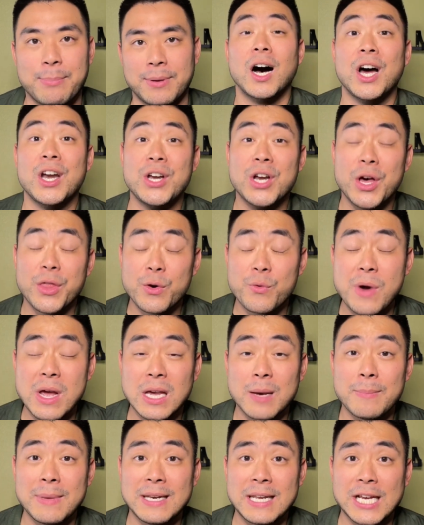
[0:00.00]
Another
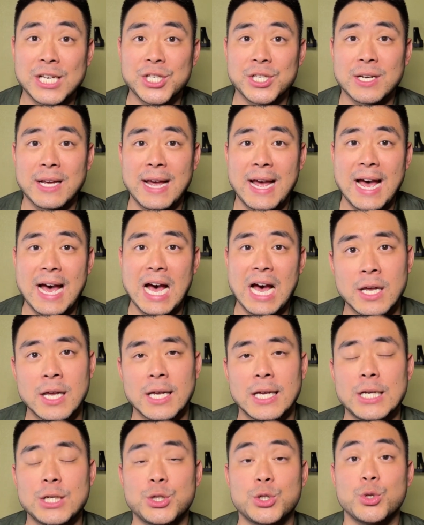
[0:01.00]
recommendation I have
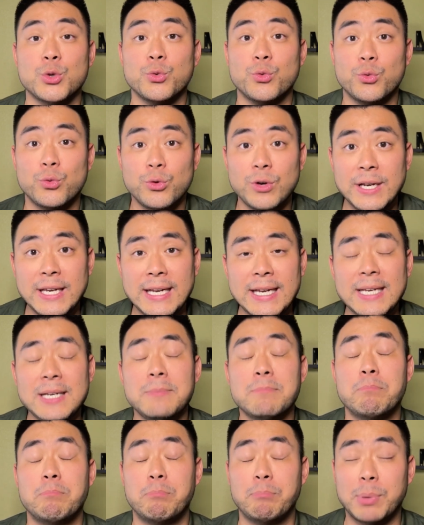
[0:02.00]
is to read
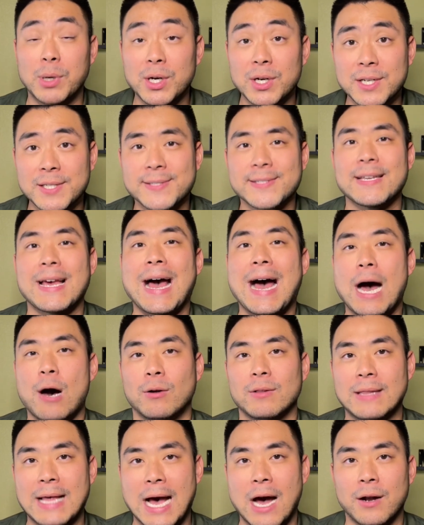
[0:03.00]
books
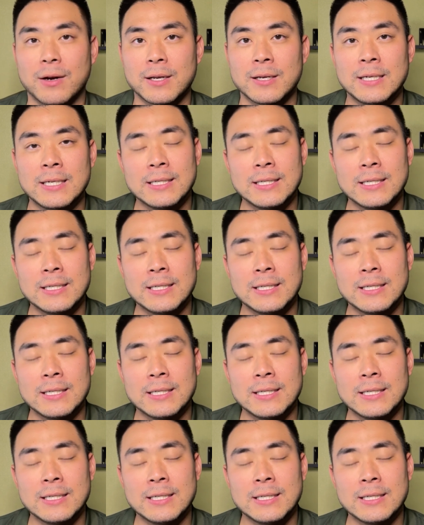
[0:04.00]
out loud.